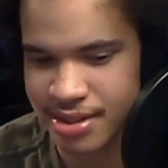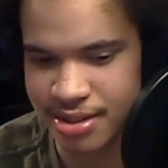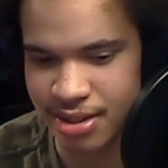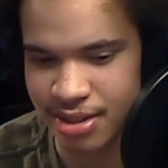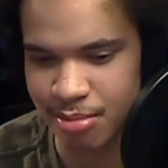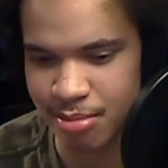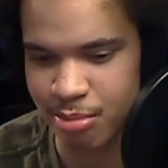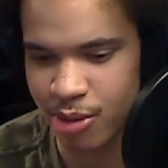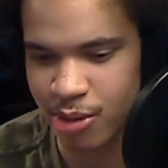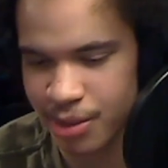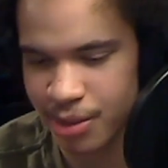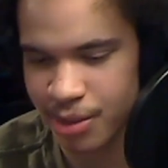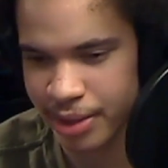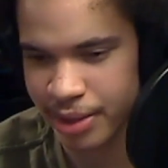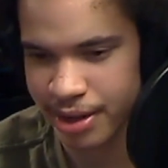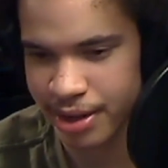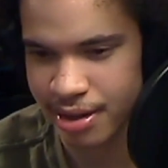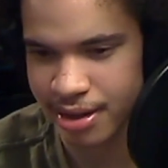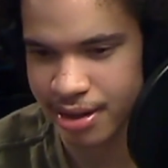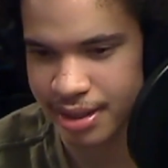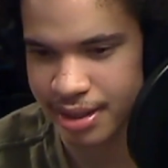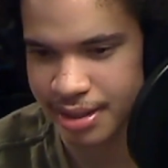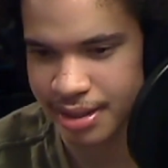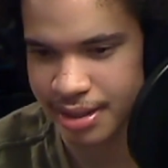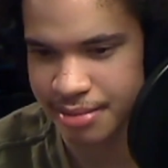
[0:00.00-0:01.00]
to the point
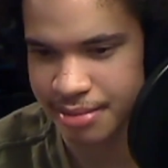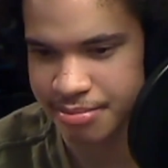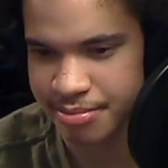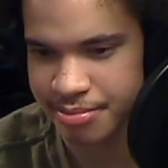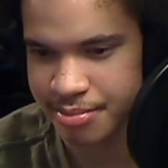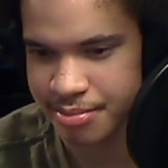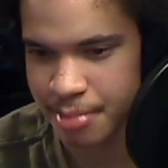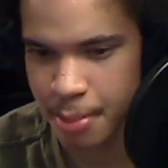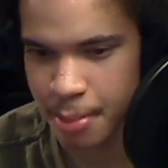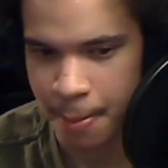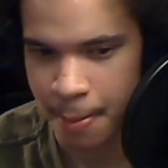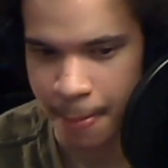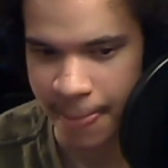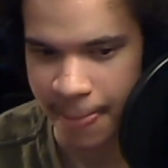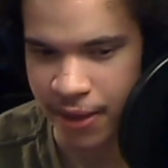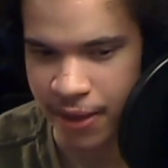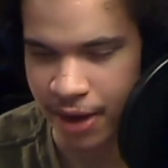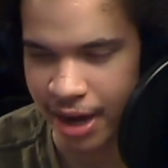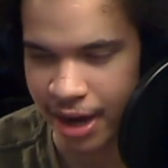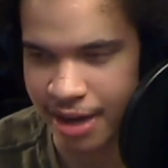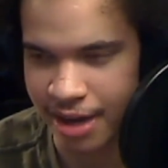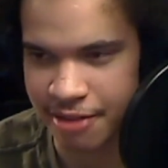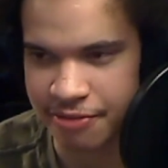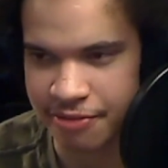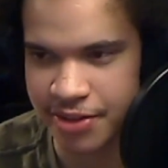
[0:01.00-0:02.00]
where
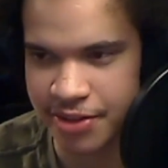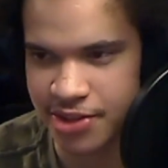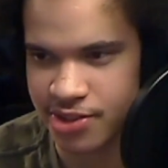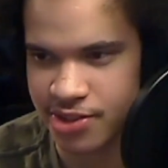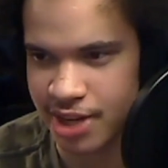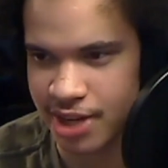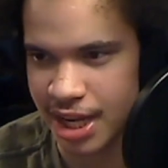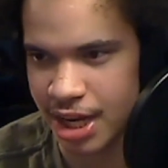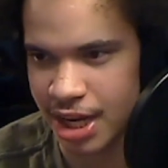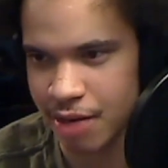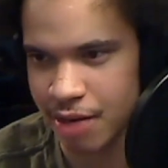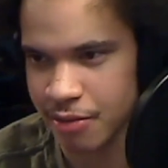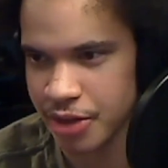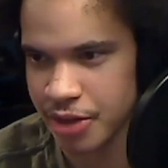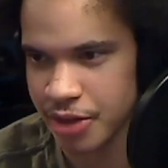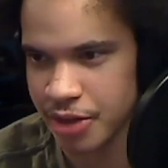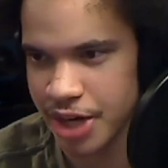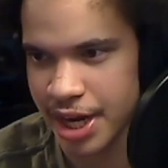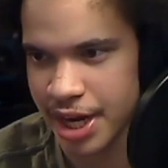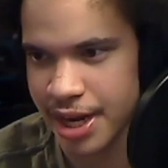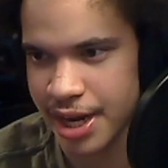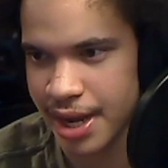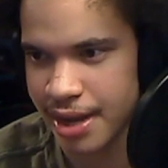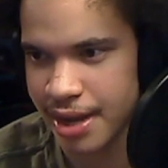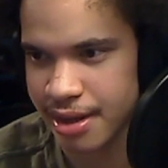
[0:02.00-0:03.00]
I could finish a light novel in
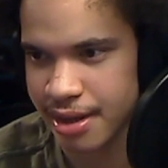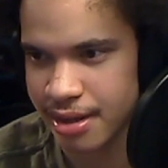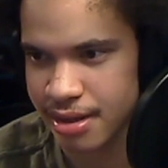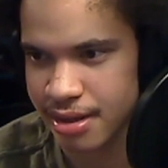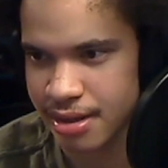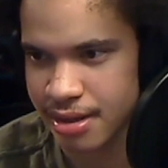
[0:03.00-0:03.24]
a day.